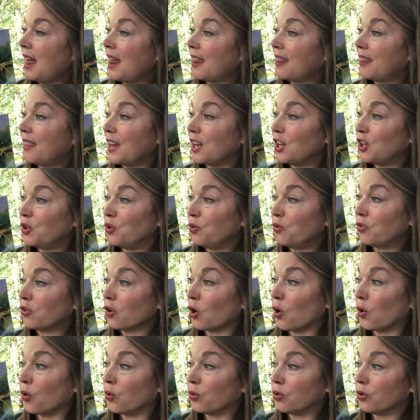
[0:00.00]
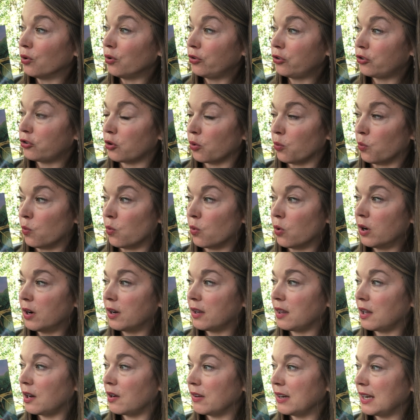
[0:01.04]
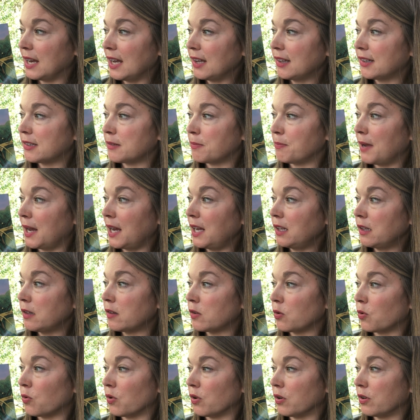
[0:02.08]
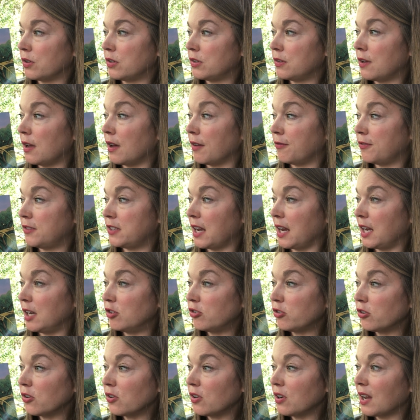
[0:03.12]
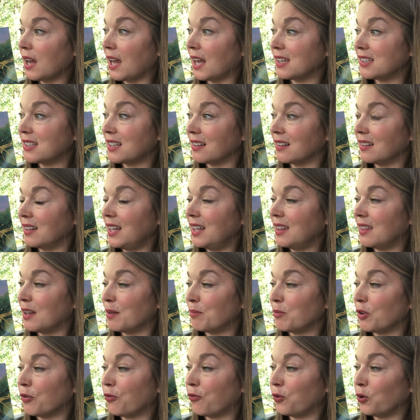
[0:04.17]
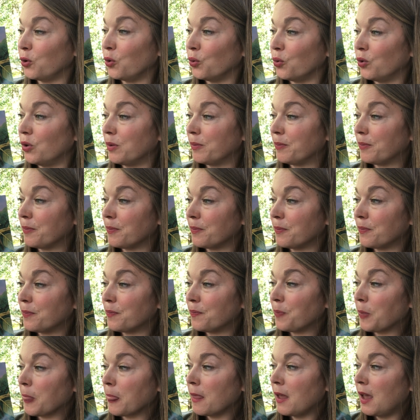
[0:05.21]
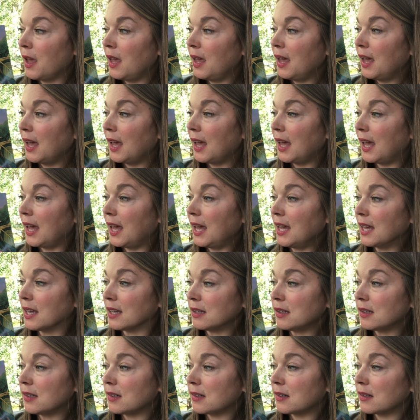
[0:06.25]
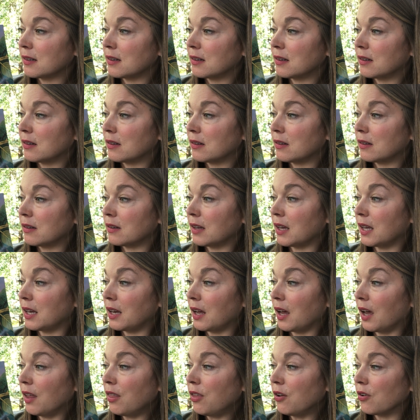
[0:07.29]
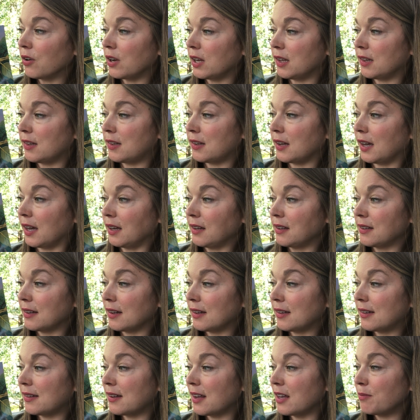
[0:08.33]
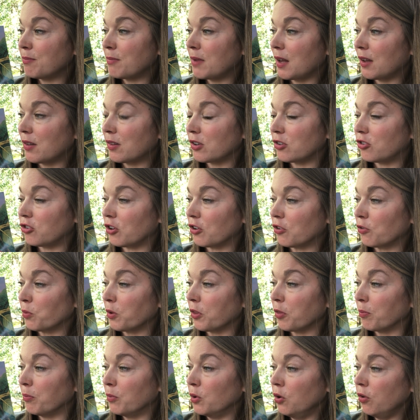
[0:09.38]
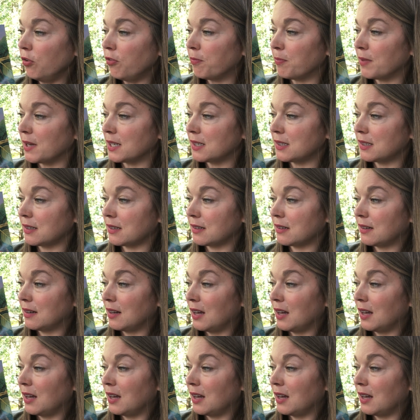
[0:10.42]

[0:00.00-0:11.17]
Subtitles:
They use odors to warn their nest mates of danger and to lead them to food. Ants and other insects send messages with movement.